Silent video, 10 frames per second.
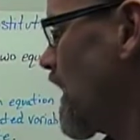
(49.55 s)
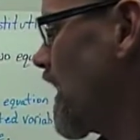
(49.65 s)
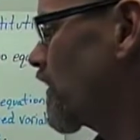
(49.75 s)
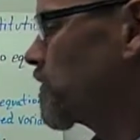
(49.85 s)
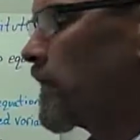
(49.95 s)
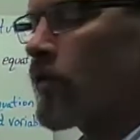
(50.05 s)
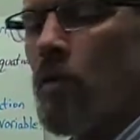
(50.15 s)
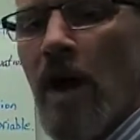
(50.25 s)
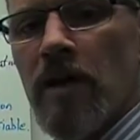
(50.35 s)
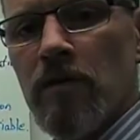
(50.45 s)
X plus
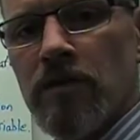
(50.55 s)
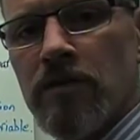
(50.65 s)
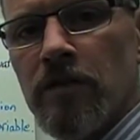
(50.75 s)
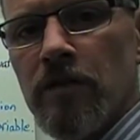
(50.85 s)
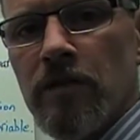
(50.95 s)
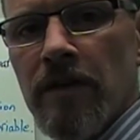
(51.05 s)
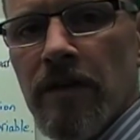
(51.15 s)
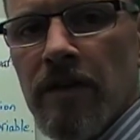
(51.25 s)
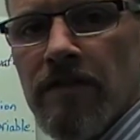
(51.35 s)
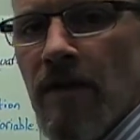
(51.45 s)
y equals 2.
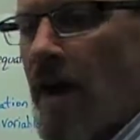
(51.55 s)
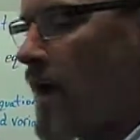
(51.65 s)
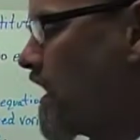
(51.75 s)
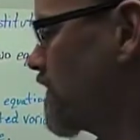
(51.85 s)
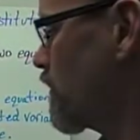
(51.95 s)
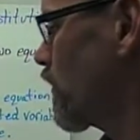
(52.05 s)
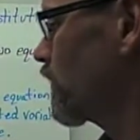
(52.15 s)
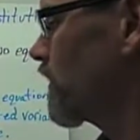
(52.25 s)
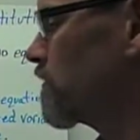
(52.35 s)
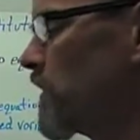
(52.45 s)
If I had
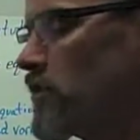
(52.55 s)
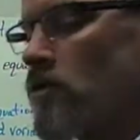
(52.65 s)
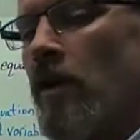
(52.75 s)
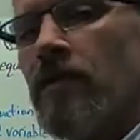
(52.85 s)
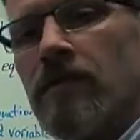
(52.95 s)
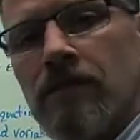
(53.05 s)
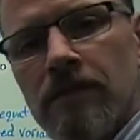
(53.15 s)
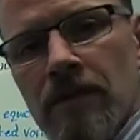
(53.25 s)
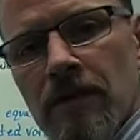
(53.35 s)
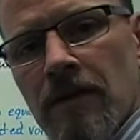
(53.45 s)
those as my choices,